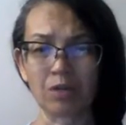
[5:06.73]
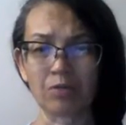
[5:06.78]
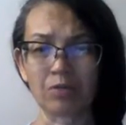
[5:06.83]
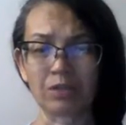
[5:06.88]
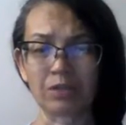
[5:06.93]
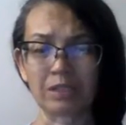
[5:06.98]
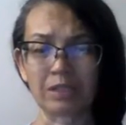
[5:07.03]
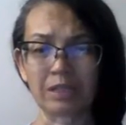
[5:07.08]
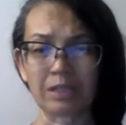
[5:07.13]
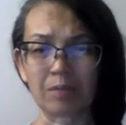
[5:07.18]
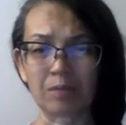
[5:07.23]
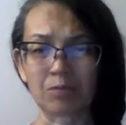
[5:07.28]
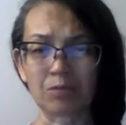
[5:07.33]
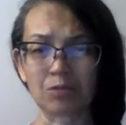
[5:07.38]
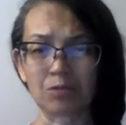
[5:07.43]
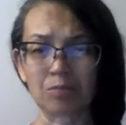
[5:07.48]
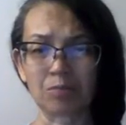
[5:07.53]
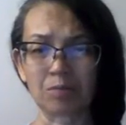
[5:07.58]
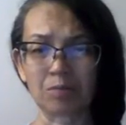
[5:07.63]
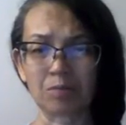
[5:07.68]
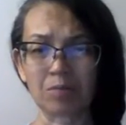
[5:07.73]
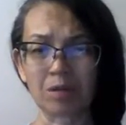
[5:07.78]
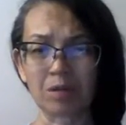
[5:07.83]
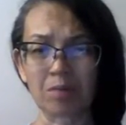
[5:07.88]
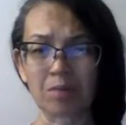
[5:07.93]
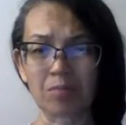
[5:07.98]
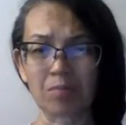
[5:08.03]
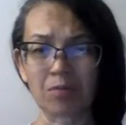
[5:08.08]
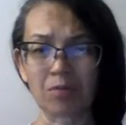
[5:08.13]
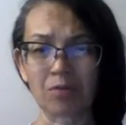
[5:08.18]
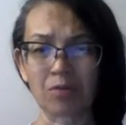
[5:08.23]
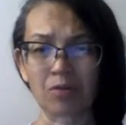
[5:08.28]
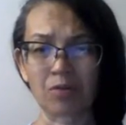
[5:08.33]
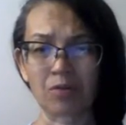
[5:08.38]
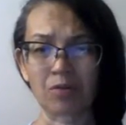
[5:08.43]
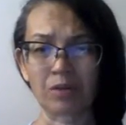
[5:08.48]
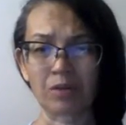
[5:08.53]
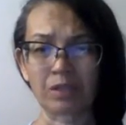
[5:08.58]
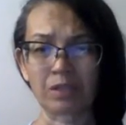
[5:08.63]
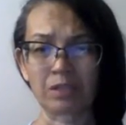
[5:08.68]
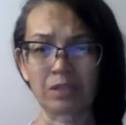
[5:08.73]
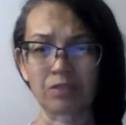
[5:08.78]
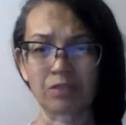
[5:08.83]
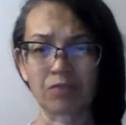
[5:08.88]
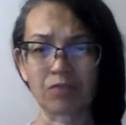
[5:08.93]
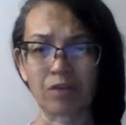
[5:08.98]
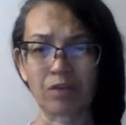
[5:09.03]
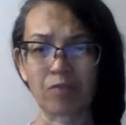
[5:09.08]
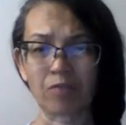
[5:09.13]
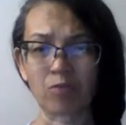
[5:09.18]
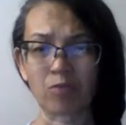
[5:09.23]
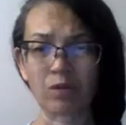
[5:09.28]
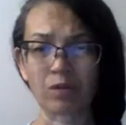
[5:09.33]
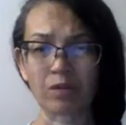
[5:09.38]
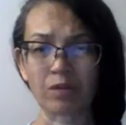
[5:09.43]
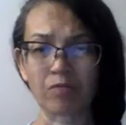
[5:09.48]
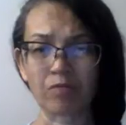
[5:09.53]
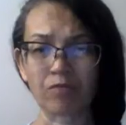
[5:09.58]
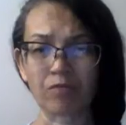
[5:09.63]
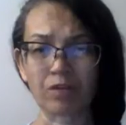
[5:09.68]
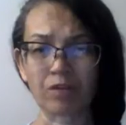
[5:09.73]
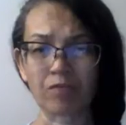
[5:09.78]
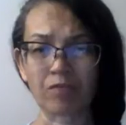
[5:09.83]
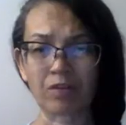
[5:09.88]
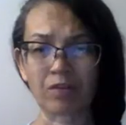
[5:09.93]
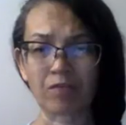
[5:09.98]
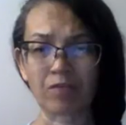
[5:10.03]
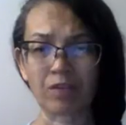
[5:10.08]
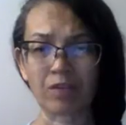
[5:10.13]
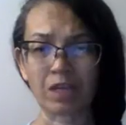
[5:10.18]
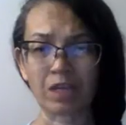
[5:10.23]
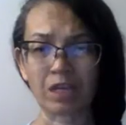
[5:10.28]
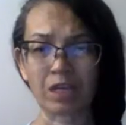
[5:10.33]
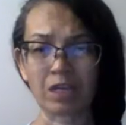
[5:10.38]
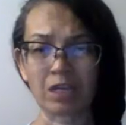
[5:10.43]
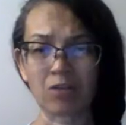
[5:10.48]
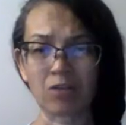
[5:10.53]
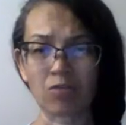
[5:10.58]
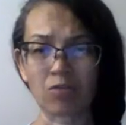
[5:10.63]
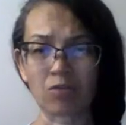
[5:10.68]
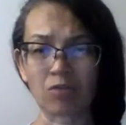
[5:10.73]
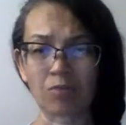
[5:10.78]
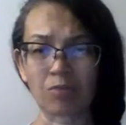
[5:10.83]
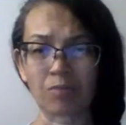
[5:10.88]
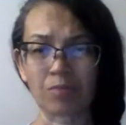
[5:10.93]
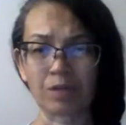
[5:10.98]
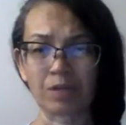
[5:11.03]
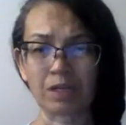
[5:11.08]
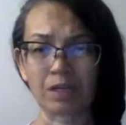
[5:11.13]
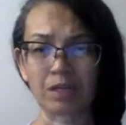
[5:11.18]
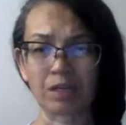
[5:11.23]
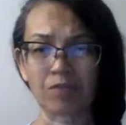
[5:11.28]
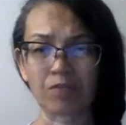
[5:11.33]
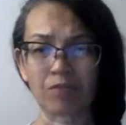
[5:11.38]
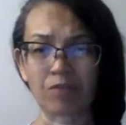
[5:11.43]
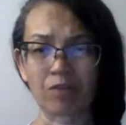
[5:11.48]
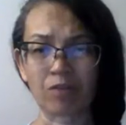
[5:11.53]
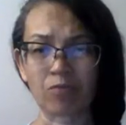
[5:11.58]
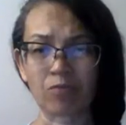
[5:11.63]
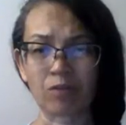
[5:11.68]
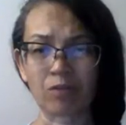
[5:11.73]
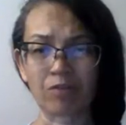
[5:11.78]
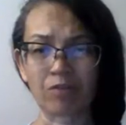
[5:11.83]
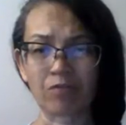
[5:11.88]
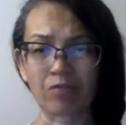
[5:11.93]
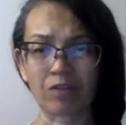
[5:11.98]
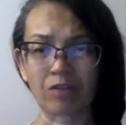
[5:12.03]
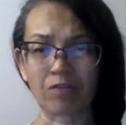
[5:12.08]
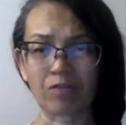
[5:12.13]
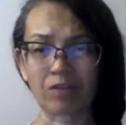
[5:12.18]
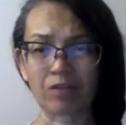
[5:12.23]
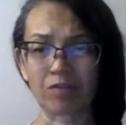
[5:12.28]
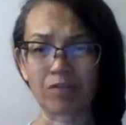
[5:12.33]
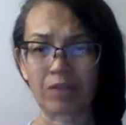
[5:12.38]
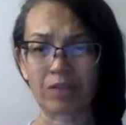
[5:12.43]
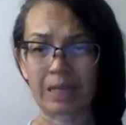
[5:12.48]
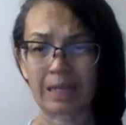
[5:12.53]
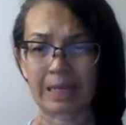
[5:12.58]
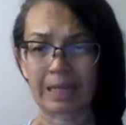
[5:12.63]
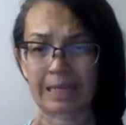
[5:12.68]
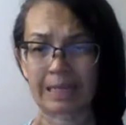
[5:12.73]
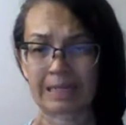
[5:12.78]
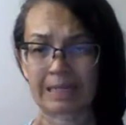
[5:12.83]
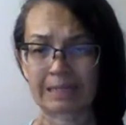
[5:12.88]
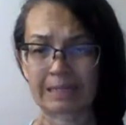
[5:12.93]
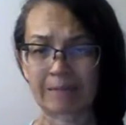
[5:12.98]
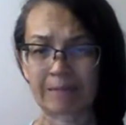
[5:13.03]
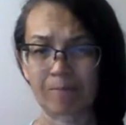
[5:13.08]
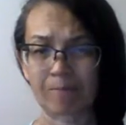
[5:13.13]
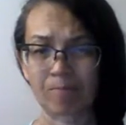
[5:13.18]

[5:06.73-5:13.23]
The establishment number is five one five five eight or P five one five five eight.